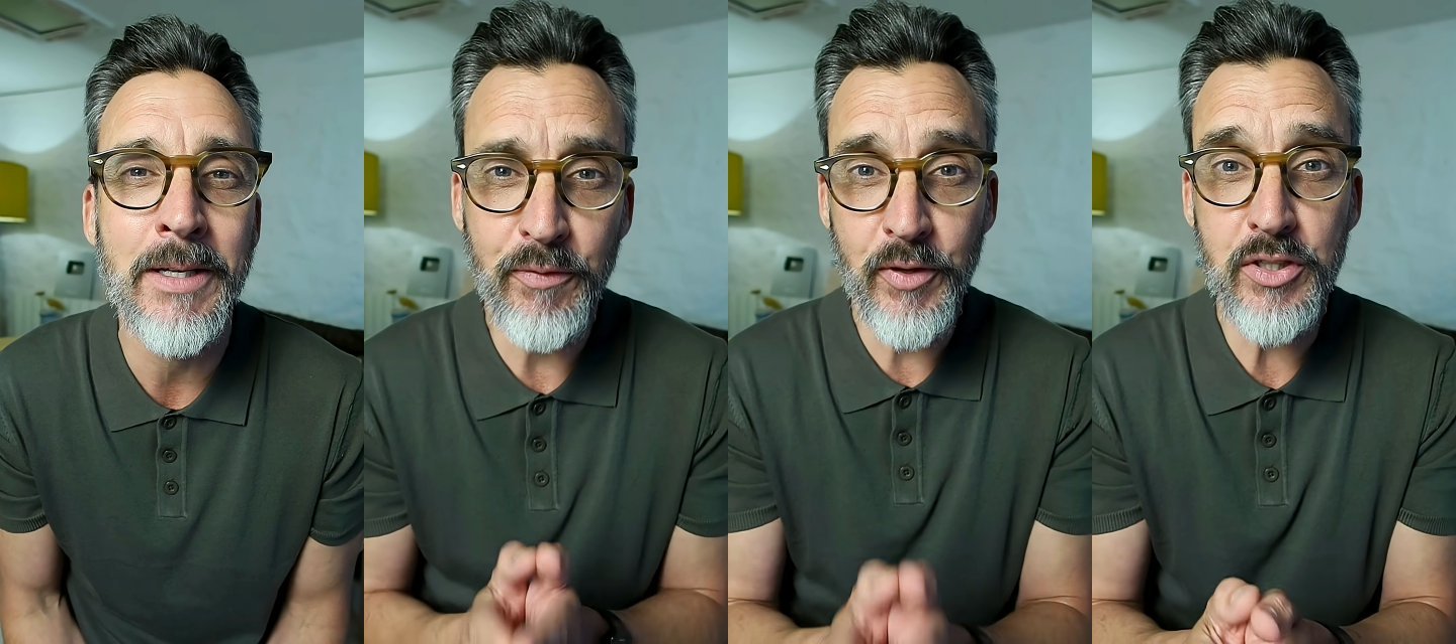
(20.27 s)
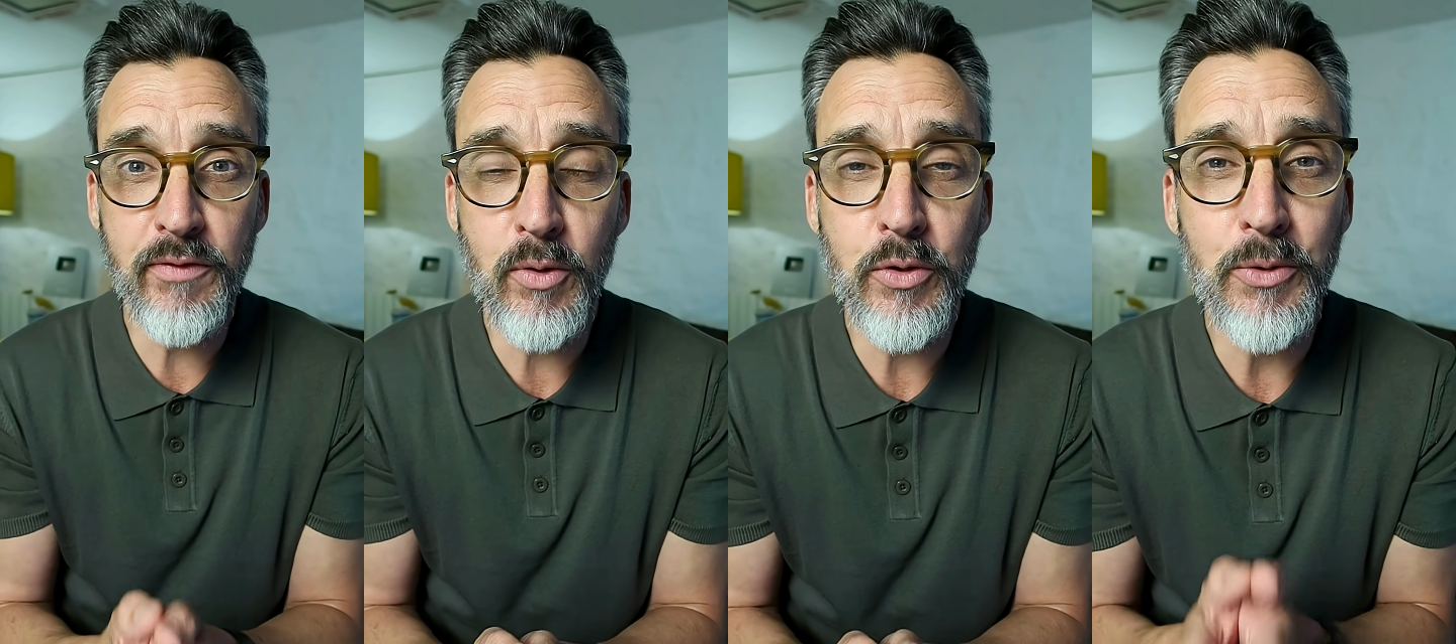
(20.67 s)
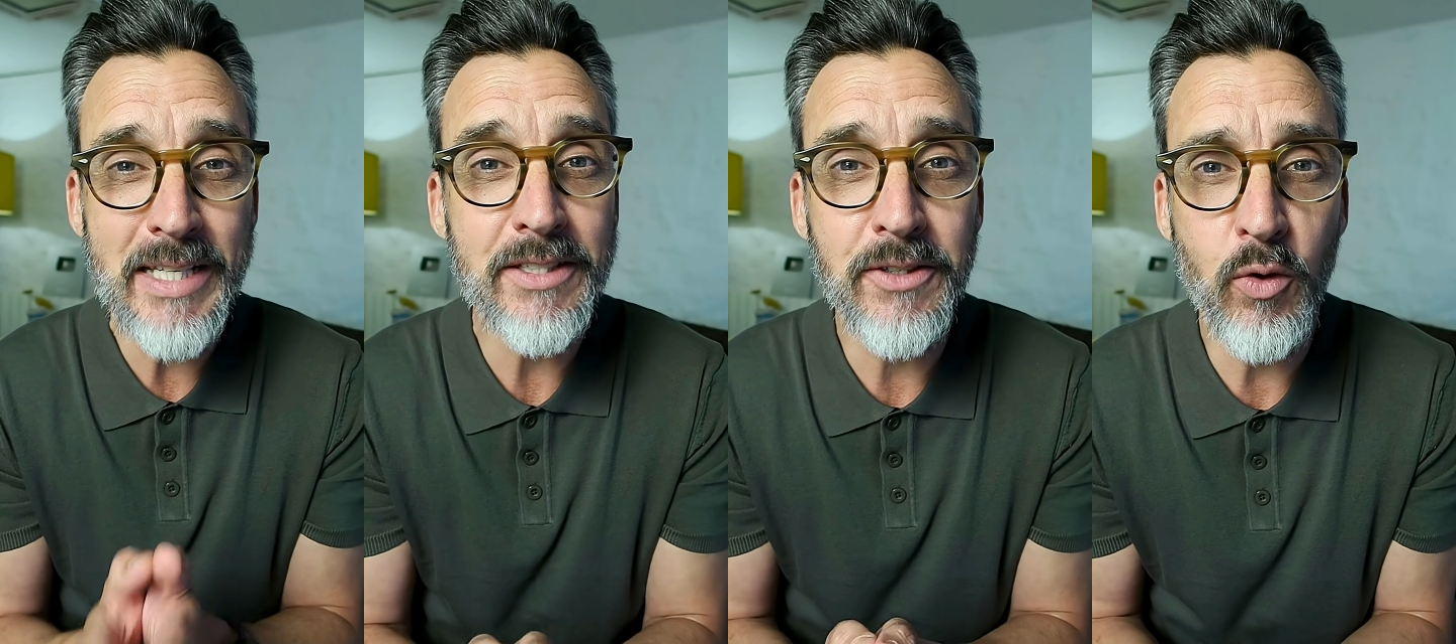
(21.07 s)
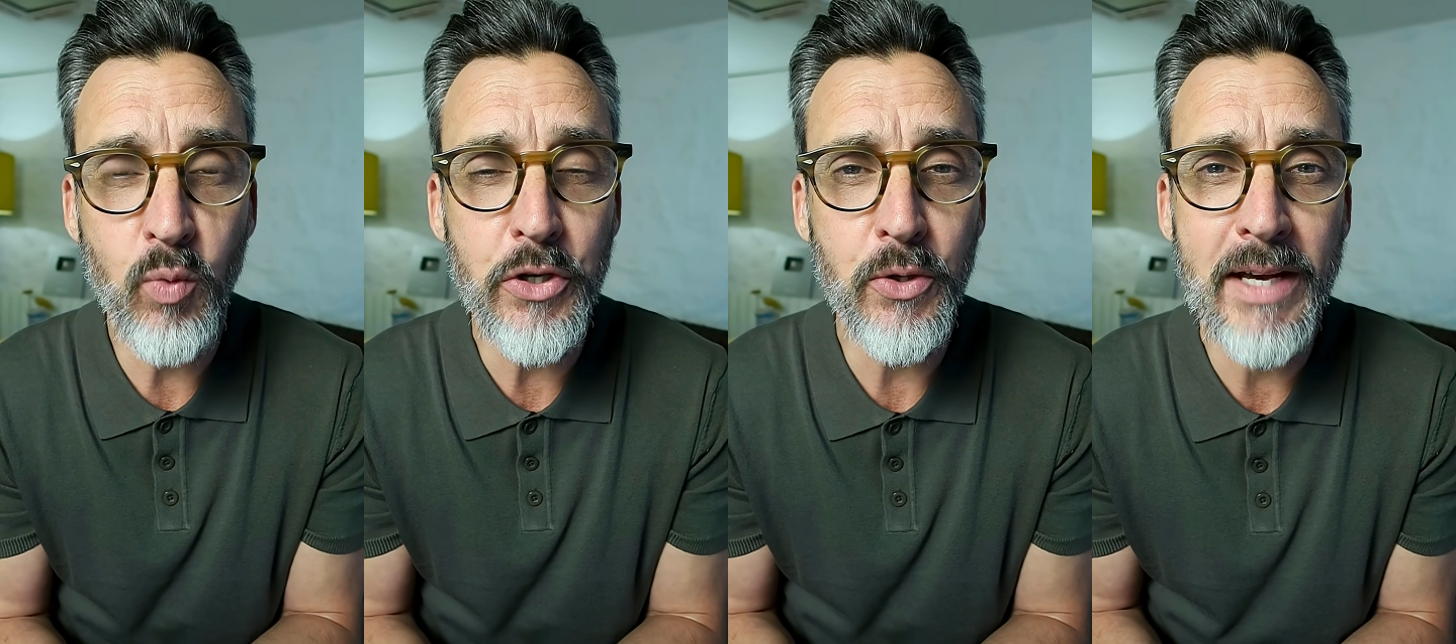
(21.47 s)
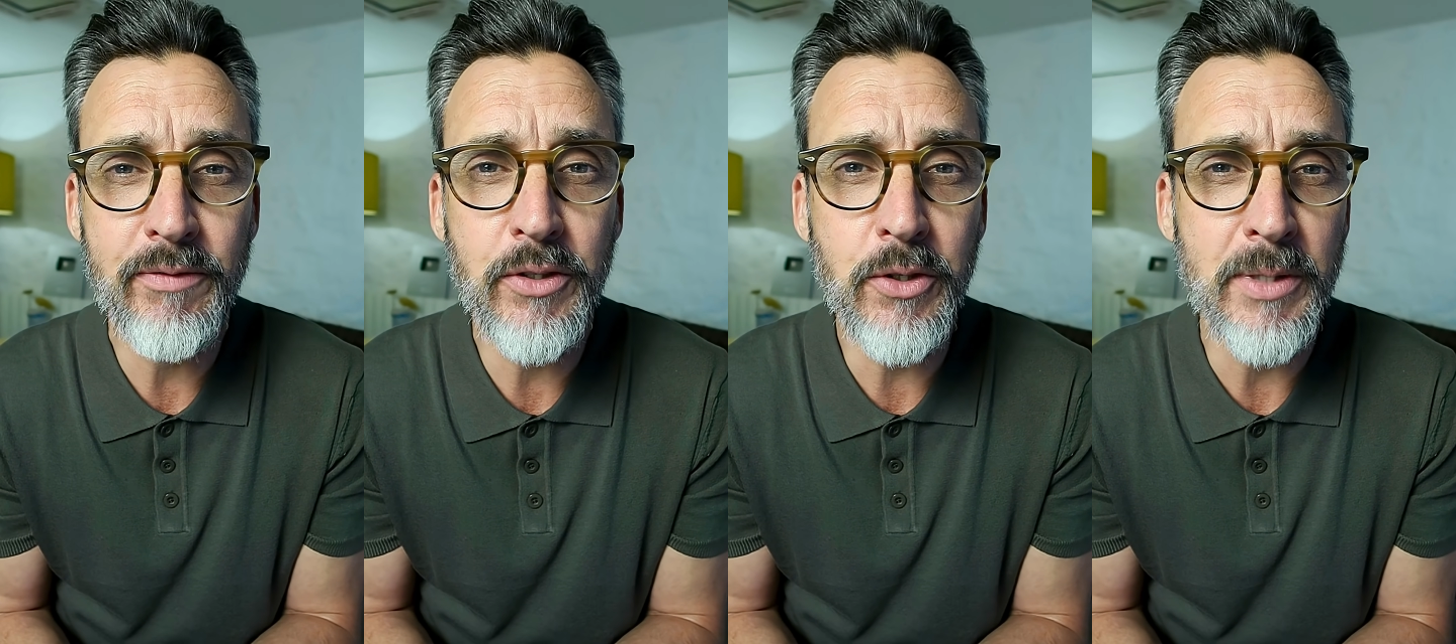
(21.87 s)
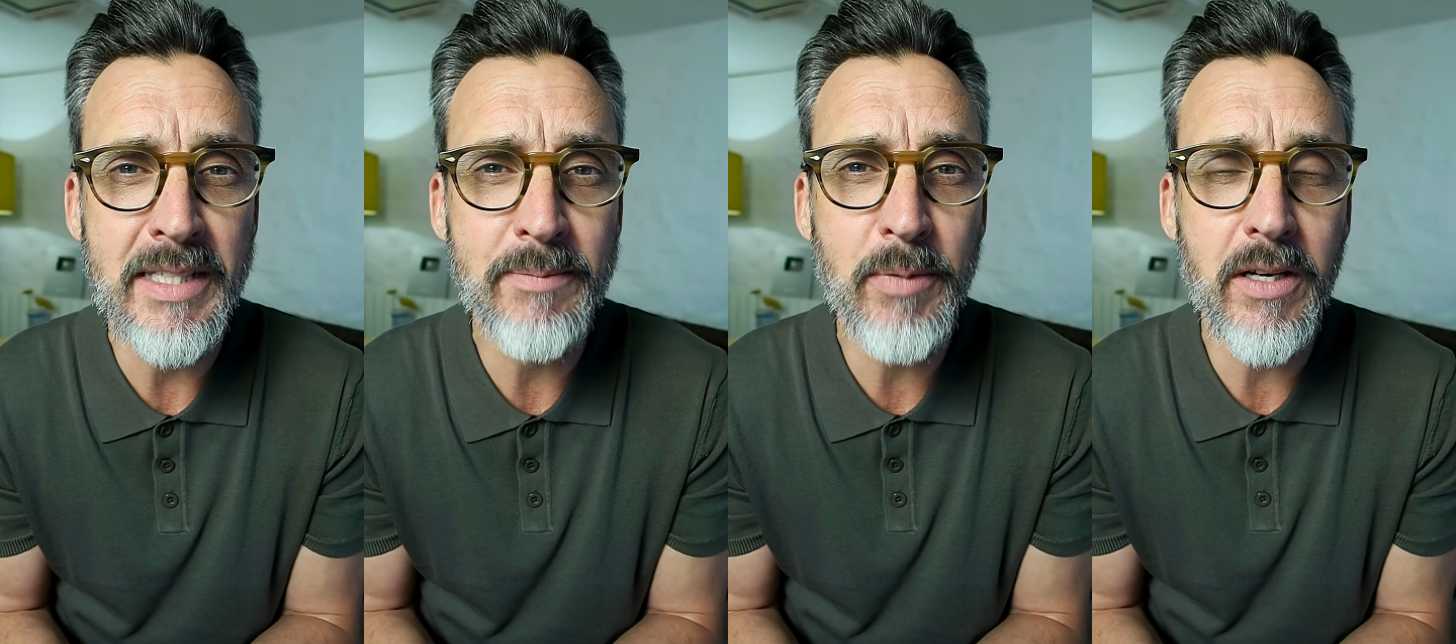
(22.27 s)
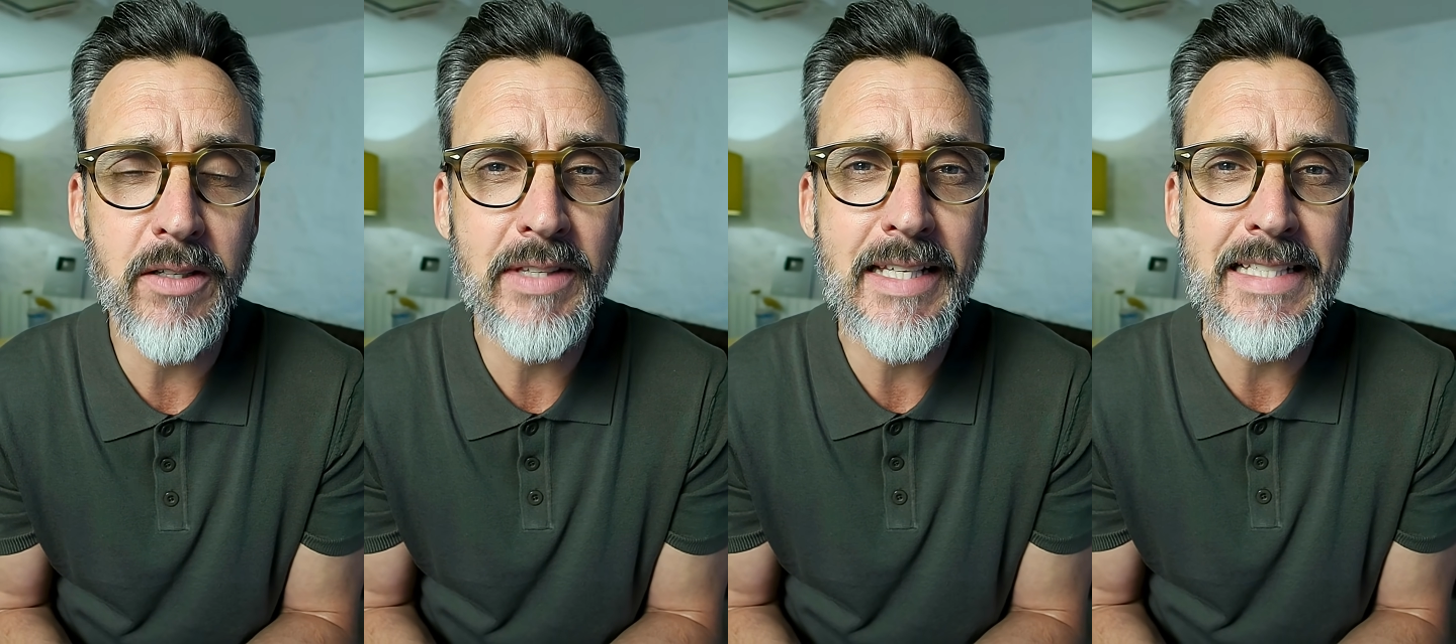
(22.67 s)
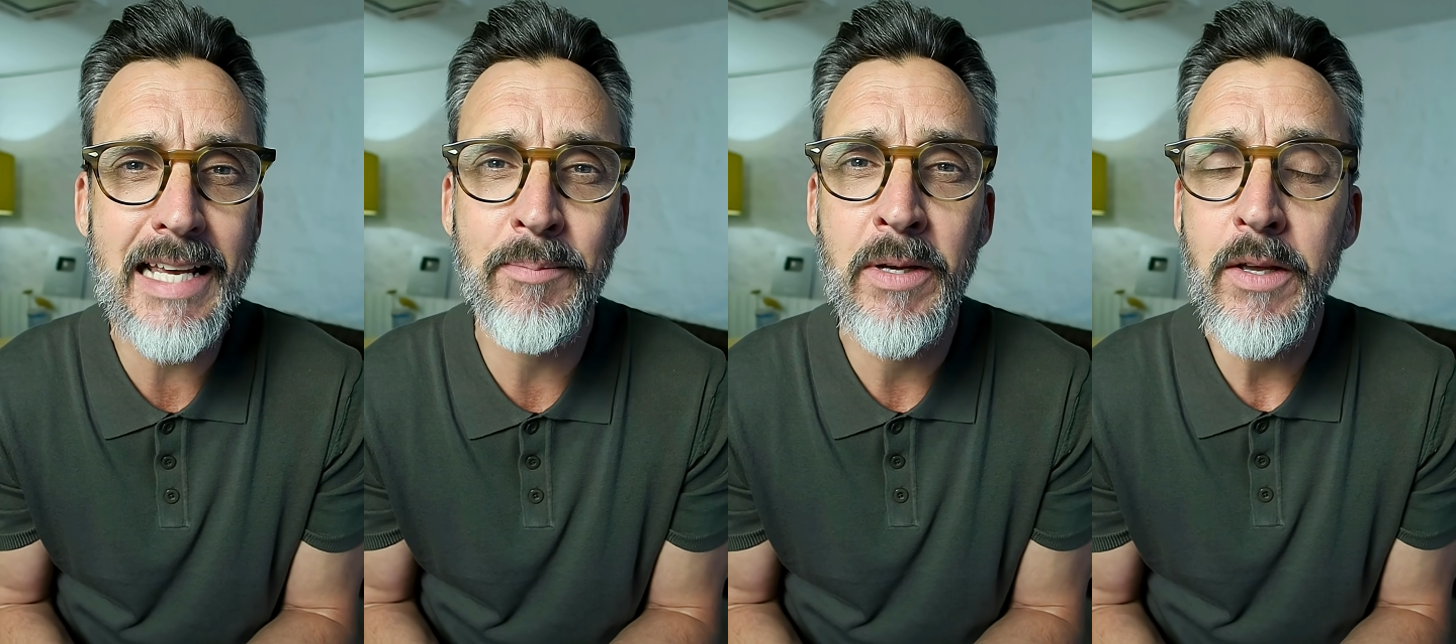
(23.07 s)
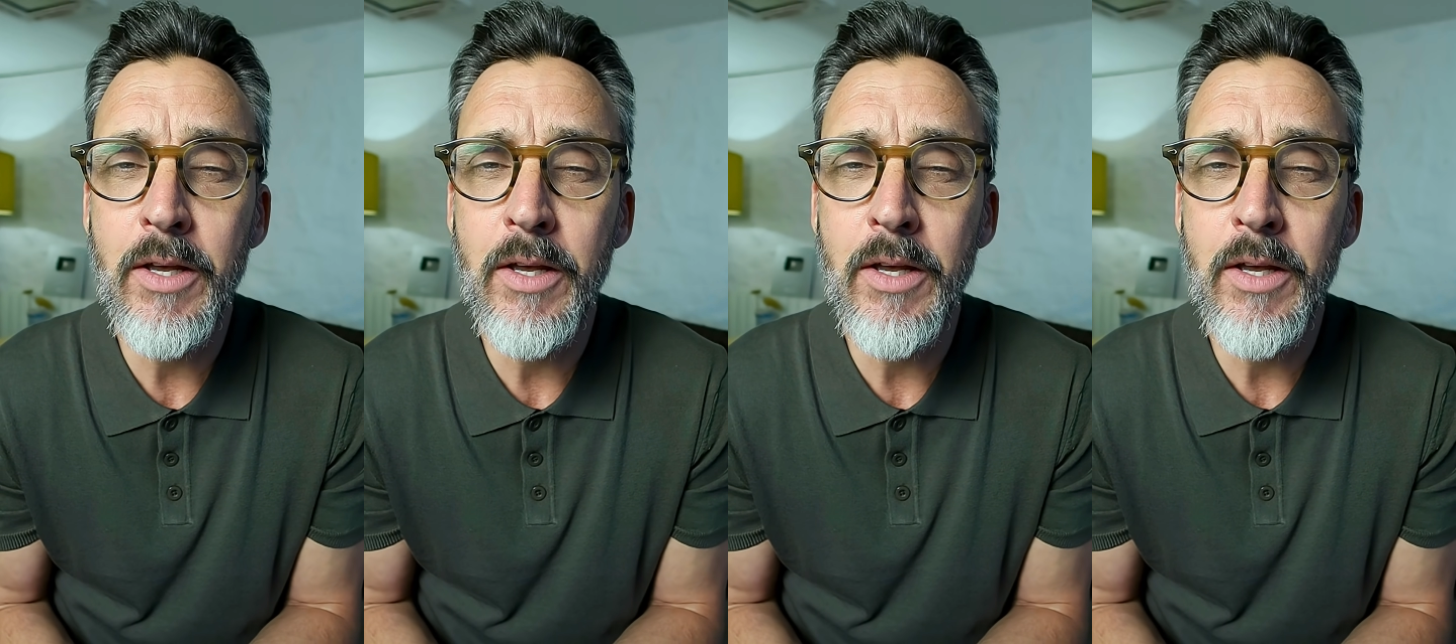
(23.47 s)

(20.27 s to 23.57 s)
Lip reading: But first of all, you need to know what you have to do in this part of the exam.